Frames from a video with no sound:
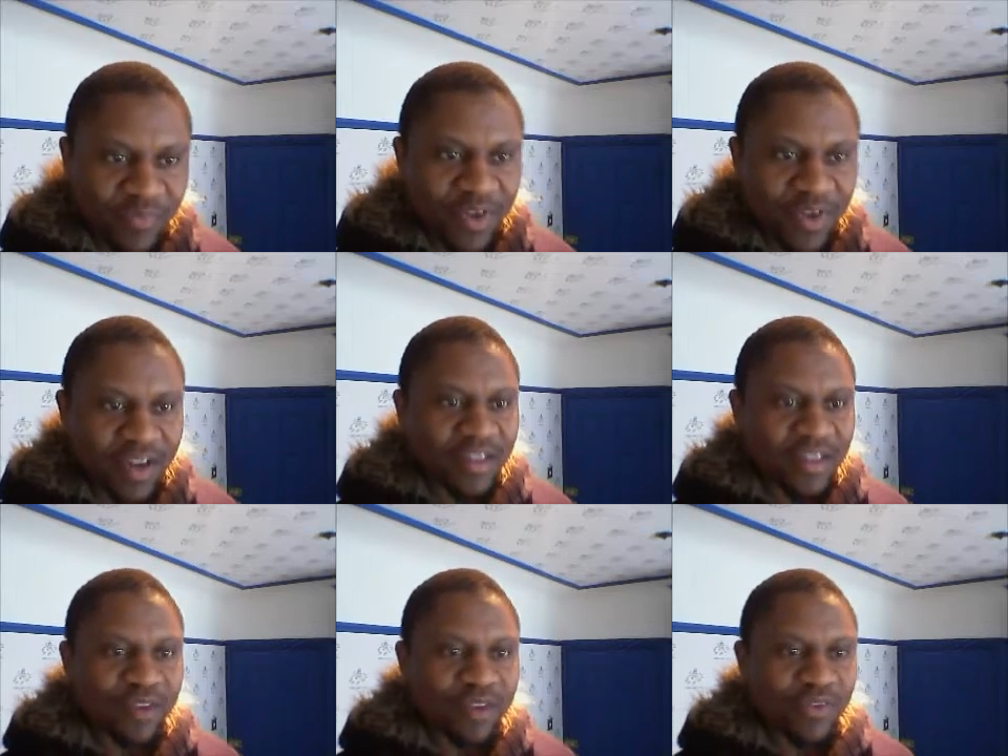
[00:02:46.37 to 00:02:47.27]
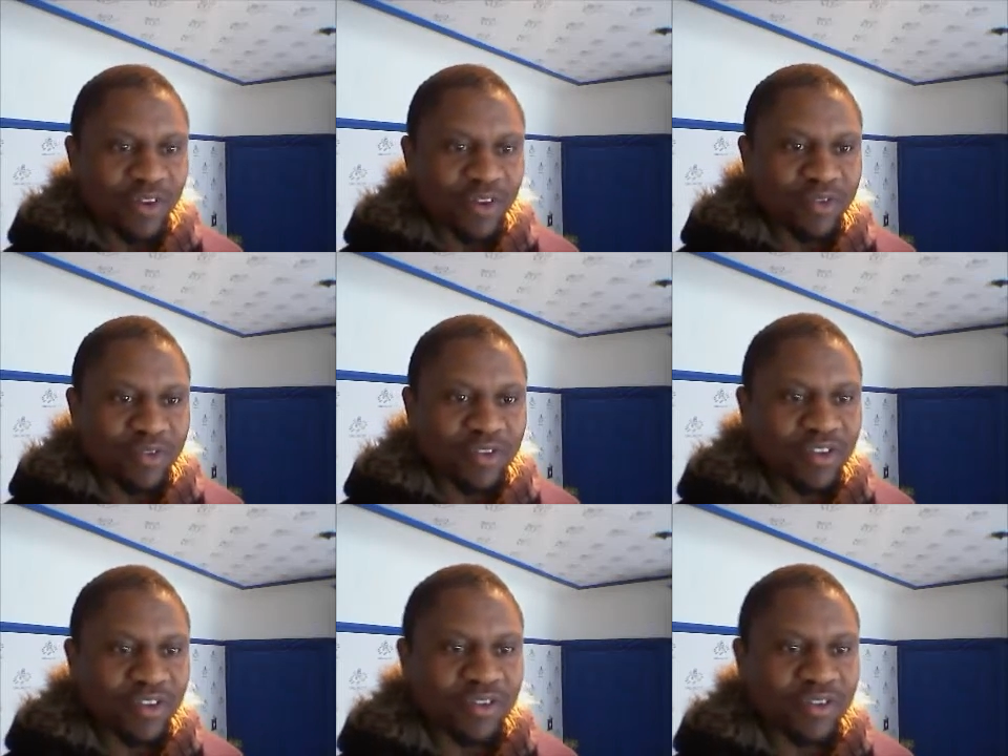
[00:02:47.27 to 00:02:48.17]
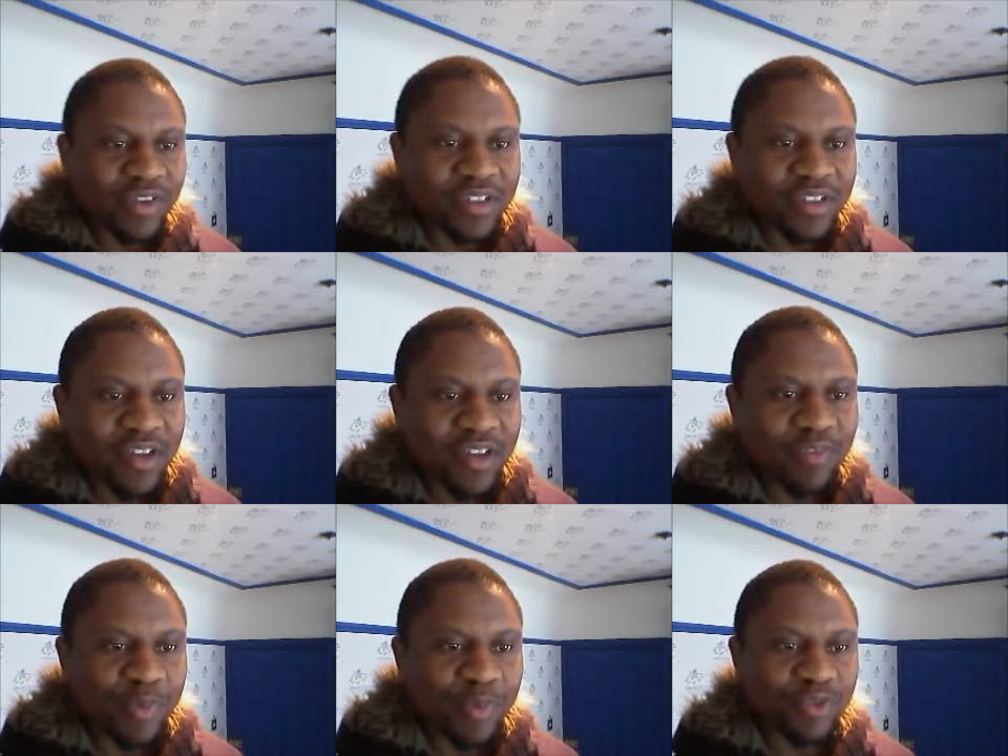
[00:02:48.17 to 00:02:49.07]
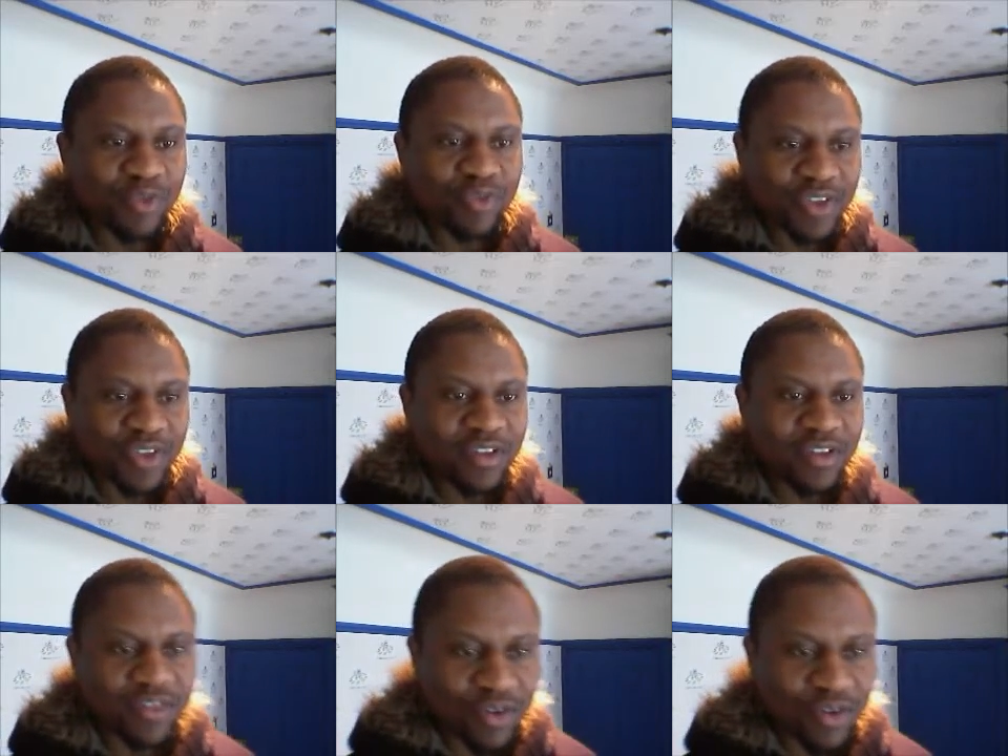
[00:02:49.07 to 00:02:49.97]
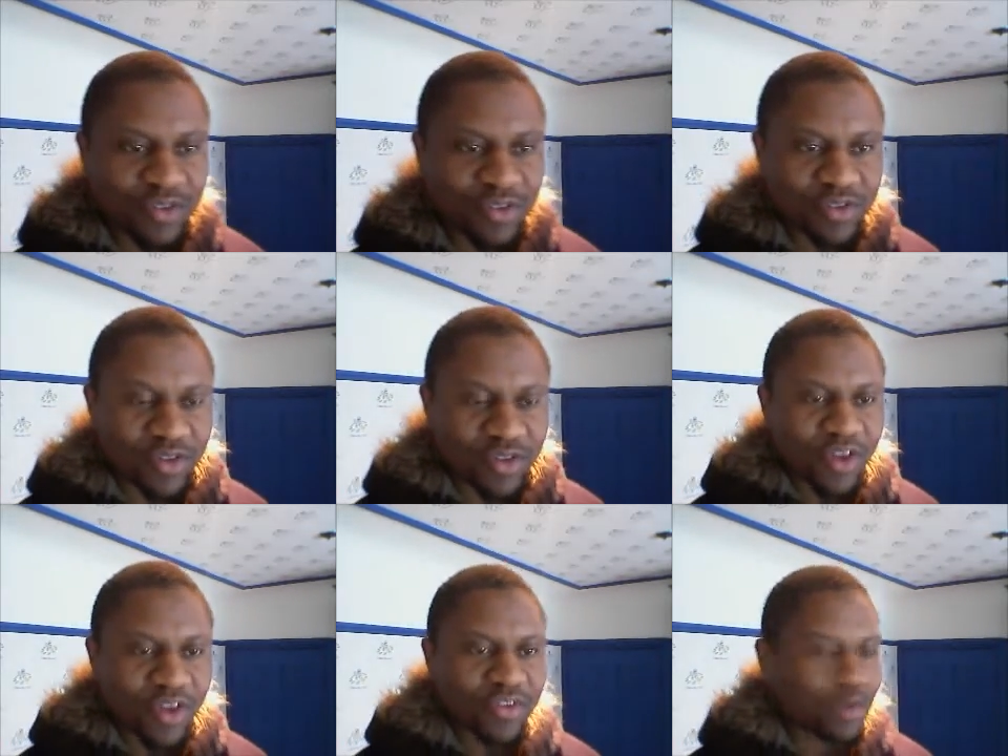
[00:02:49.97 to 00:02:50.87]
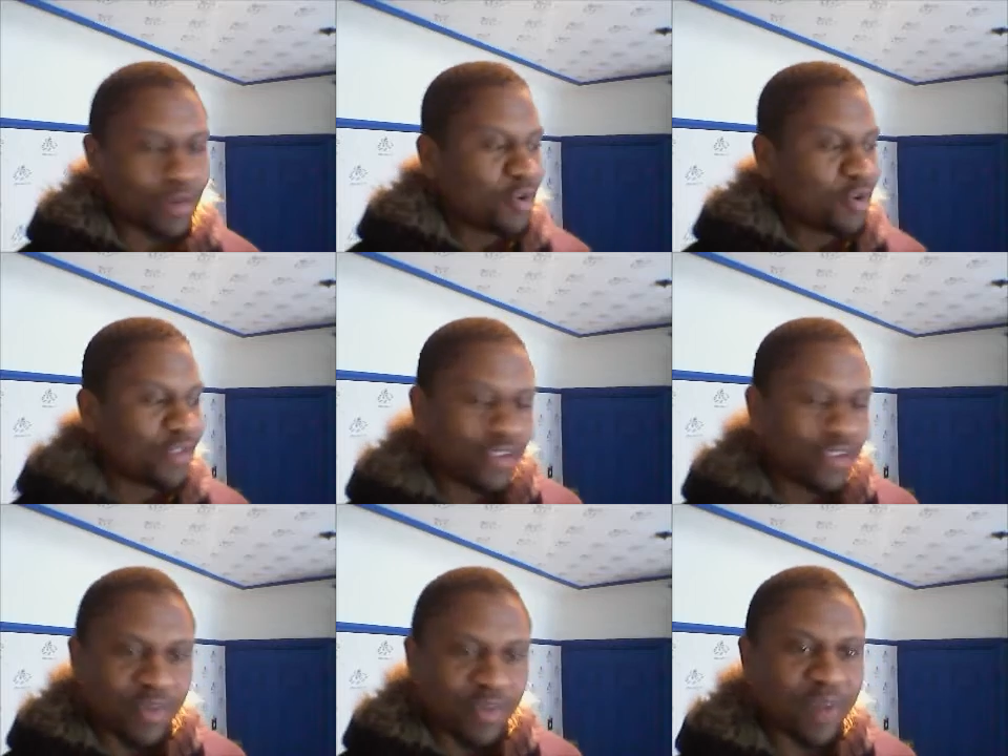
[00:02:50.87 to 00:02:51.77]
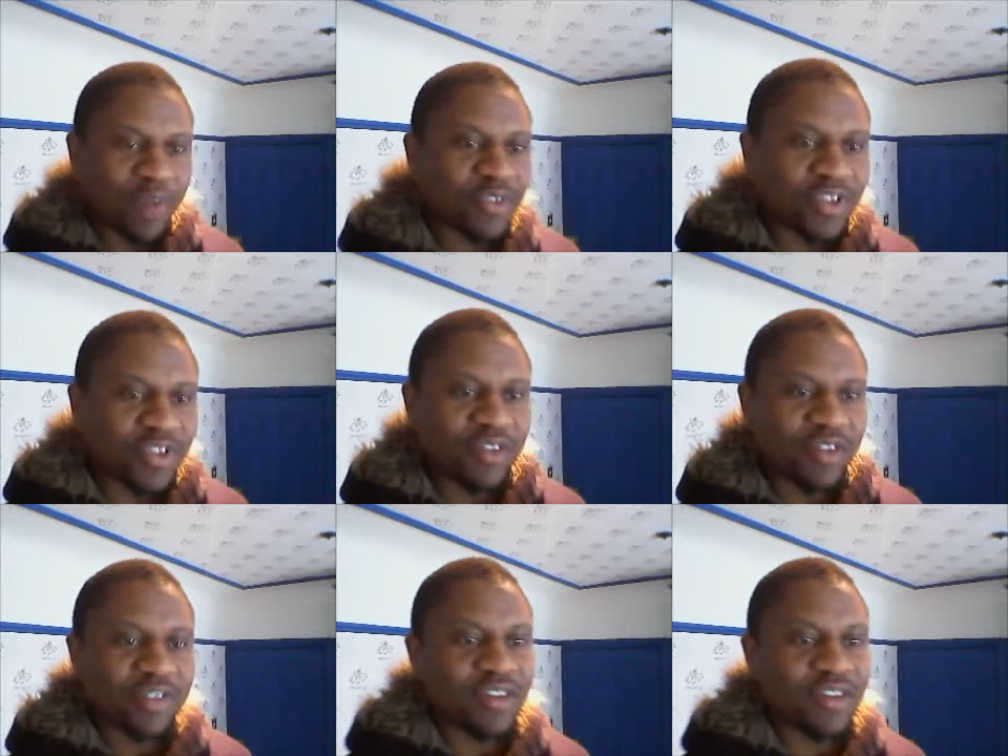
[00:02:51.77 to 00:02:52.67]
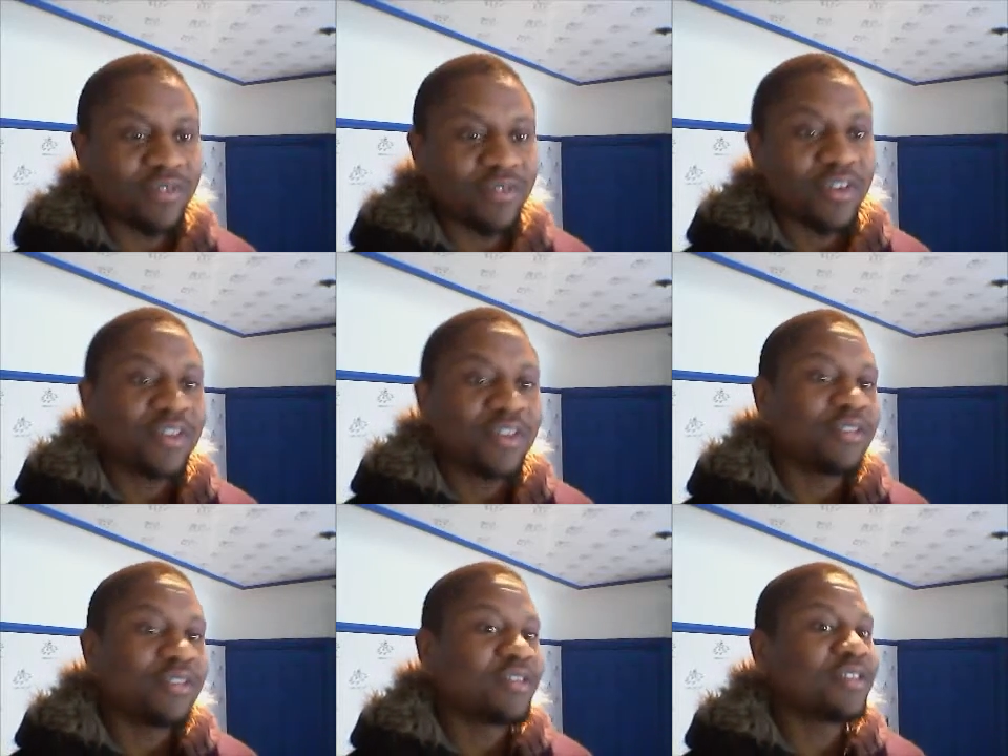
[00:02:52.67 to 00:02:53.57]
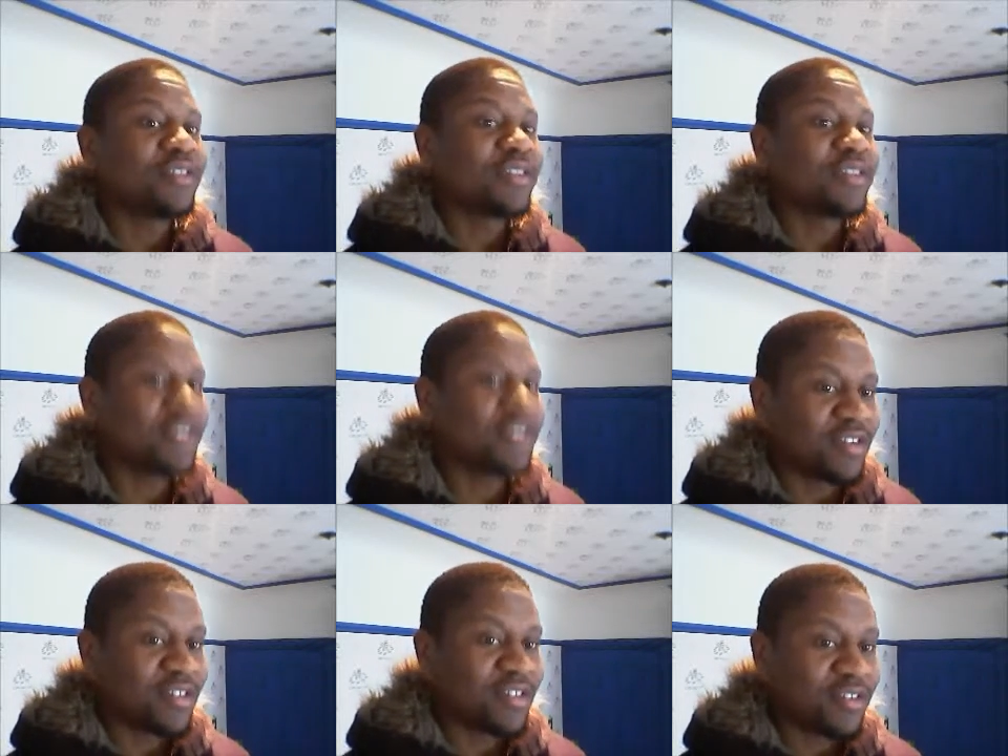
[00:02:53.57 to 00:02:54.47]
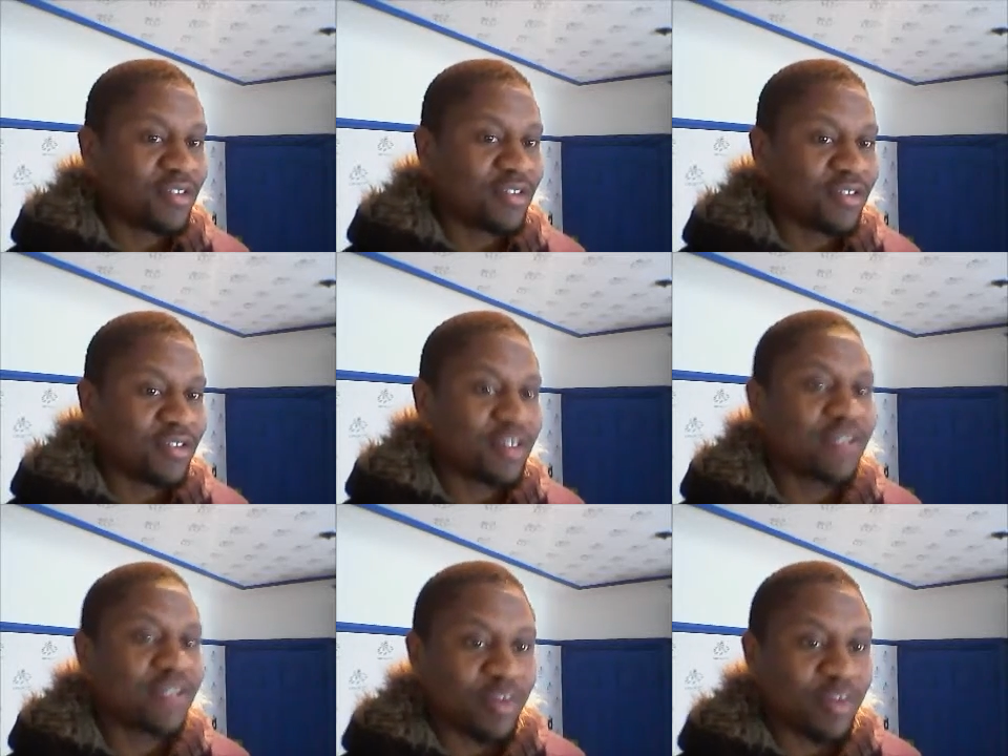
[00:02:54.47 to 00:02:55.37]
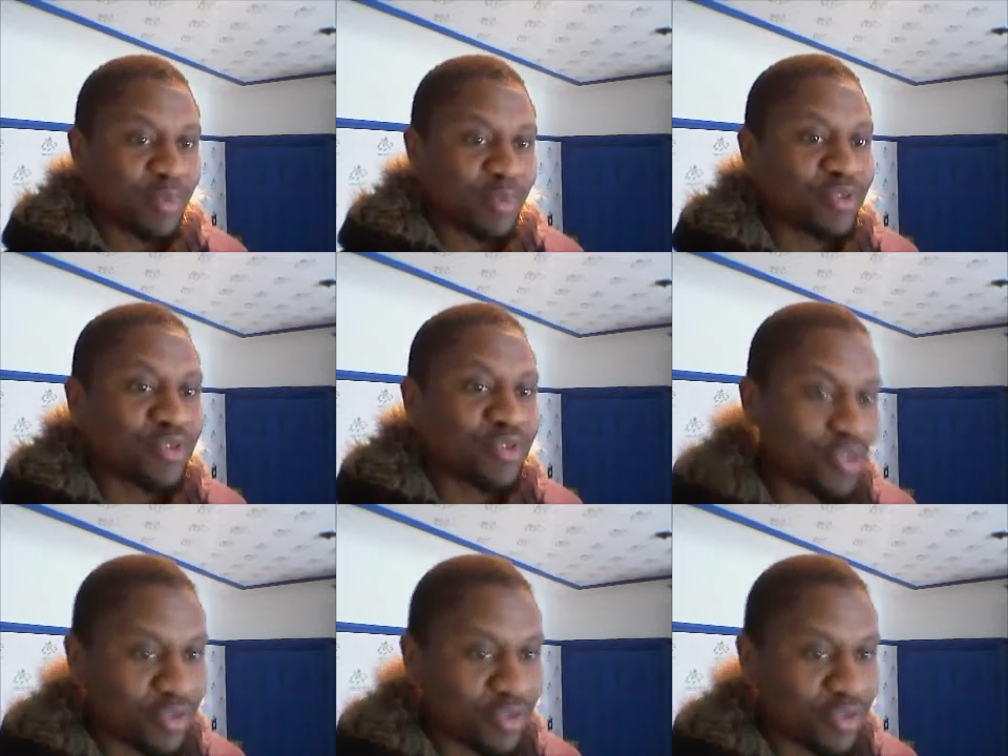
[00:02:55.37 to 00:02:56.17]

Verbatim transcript: and therefore he could not attract enough people to sell his gold to. So for you to be able to sell your stuff, you need to get people to know you,